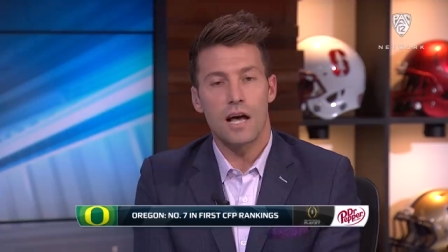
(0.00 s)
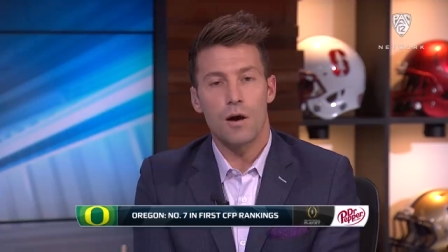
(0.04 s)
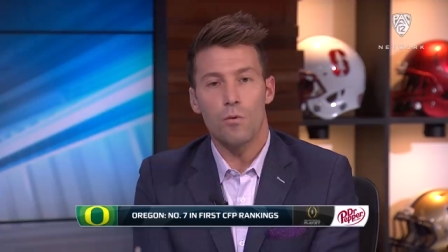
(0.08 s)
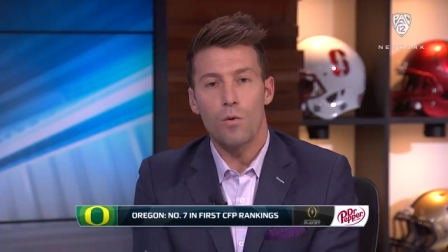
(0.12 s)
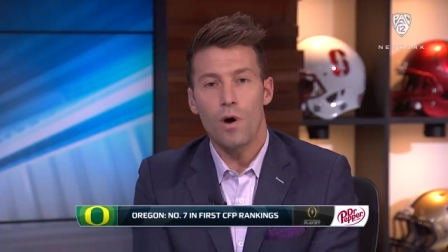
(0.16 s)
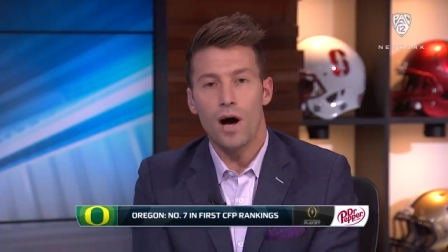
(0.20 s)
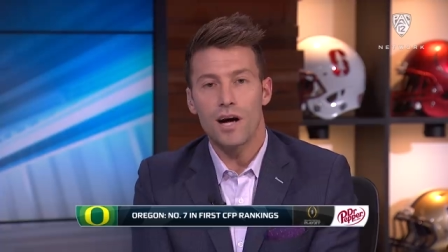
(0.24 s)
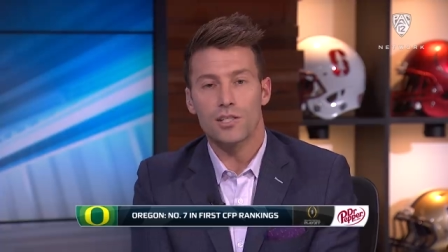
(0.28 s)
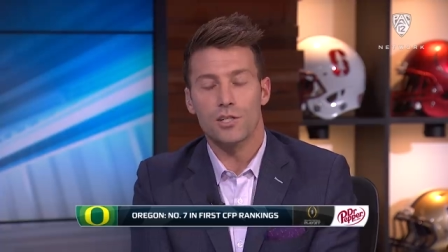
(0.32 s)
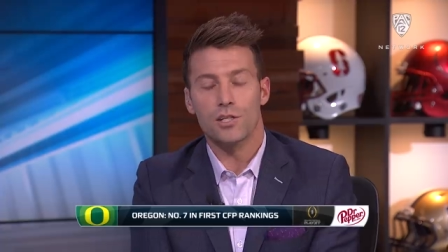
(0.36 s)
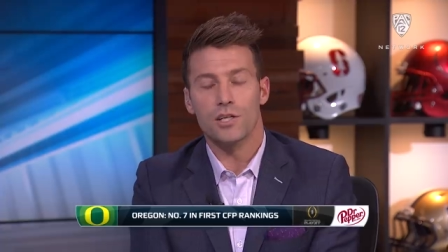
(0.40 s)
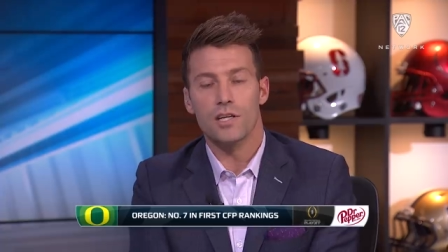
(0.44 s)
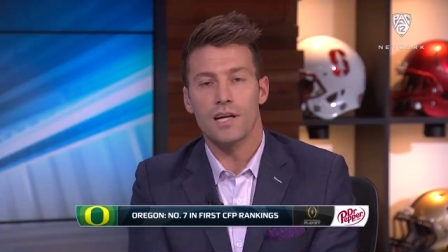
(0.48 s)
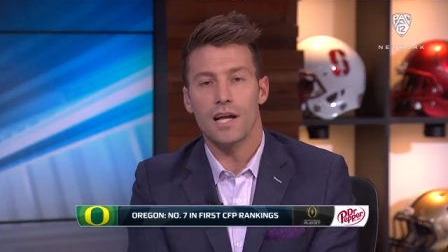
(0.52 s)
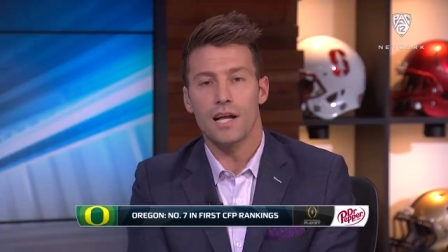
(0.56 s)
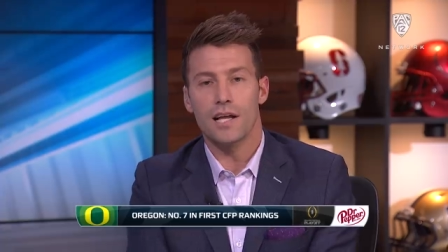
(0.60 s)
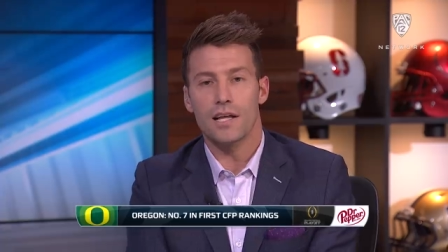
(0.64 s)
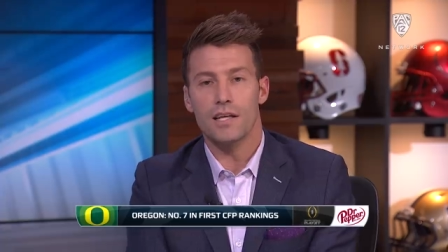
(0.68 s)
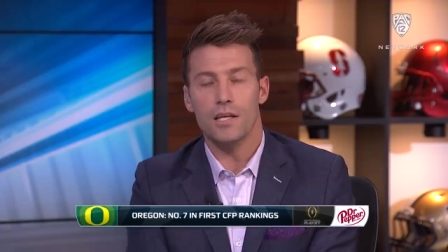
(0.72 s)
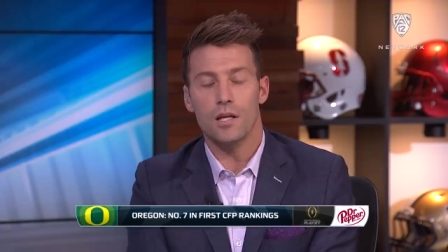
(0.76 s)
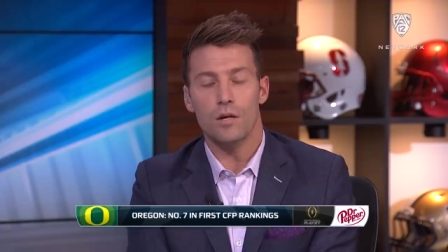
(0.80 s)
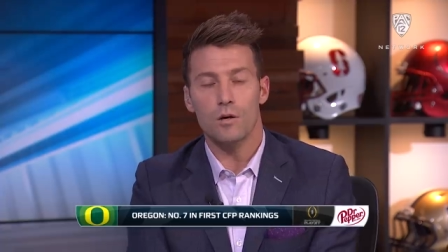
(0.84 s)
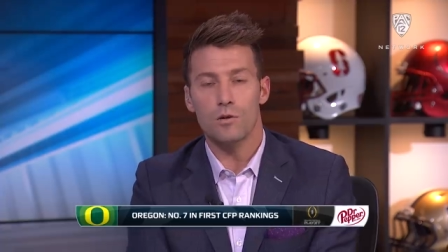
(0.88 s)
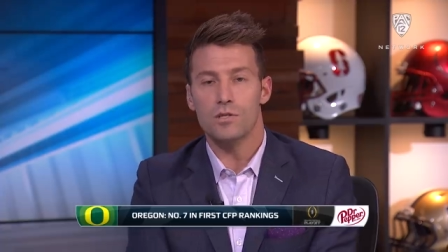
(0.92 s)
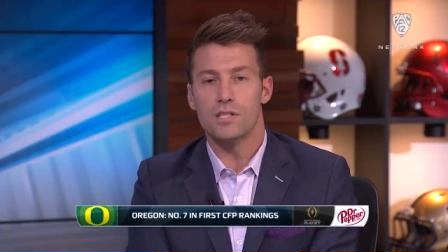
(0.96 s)
not watching. You're
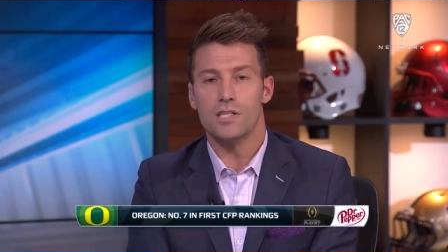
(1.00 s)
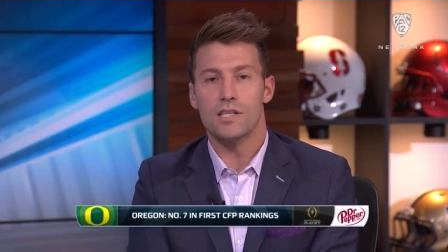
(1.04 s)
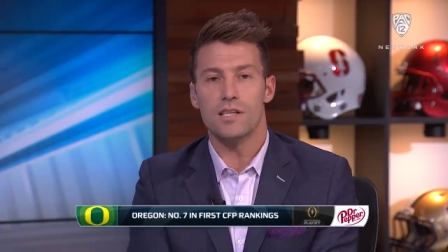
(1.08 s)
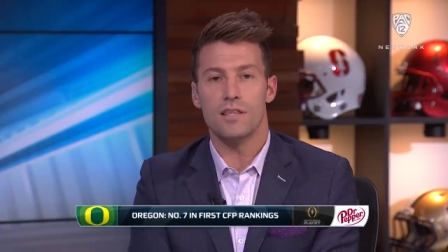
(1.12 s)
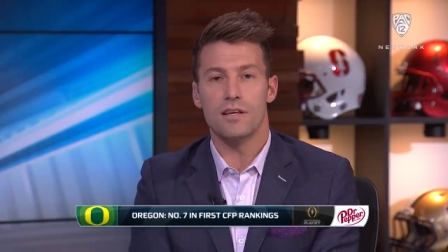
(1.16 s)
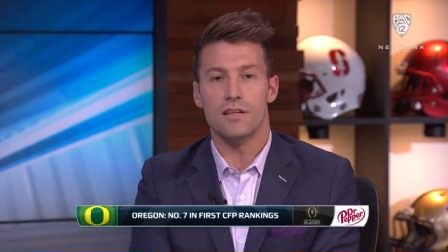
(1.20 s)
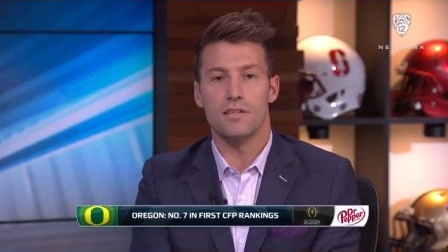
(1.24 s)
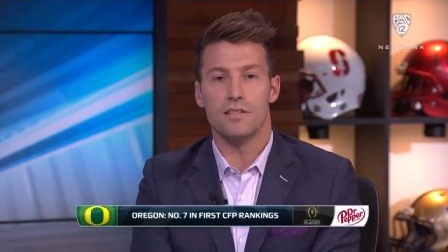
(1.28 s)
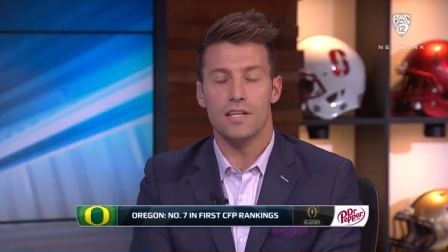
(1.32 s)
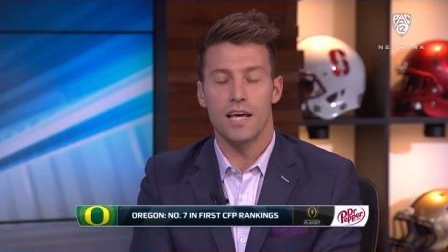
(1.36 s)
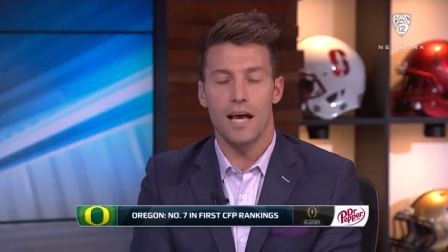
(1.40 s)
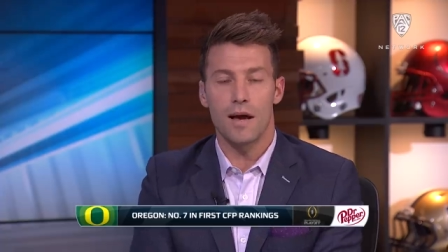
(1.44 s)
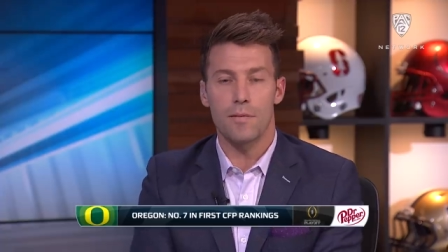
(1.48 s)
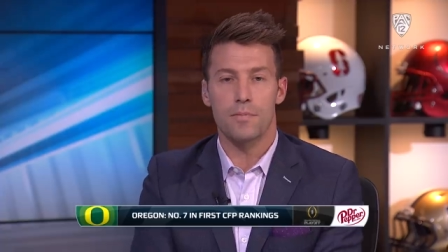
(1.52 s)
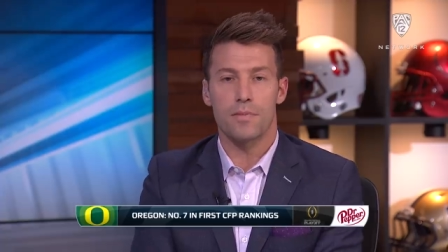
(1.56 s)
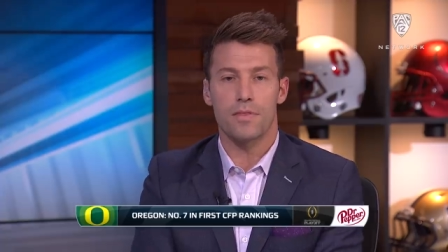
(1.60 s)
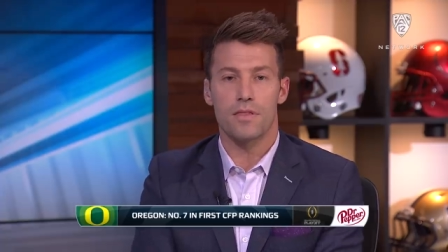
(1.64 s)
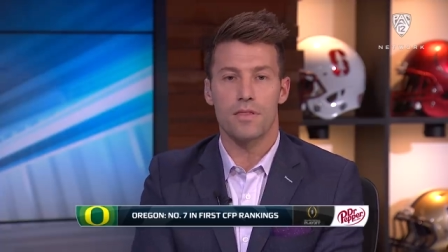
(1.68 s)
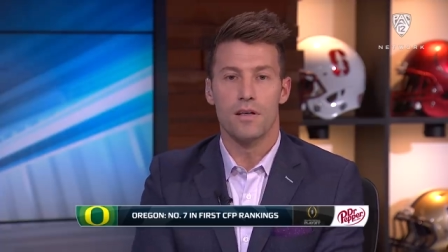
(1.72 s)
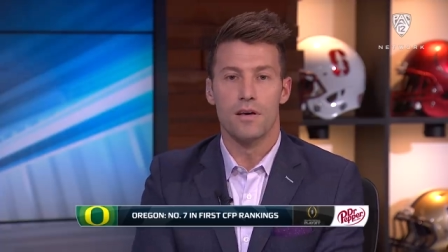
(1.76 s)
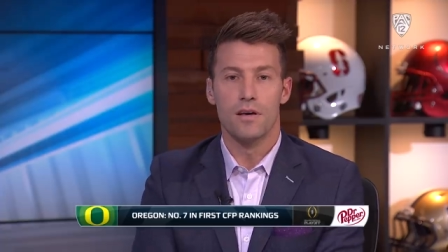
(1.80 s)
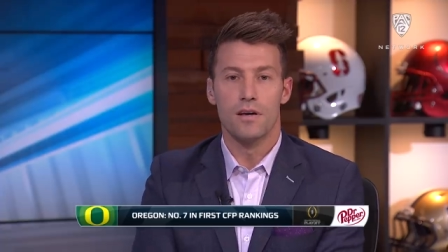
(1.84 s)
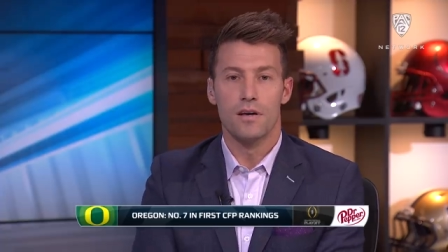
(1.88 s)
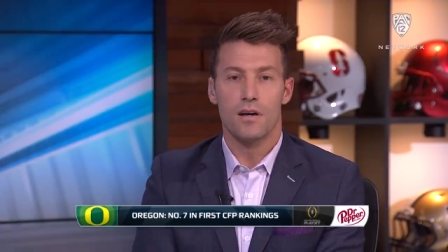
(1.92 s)
not, you don't see the depth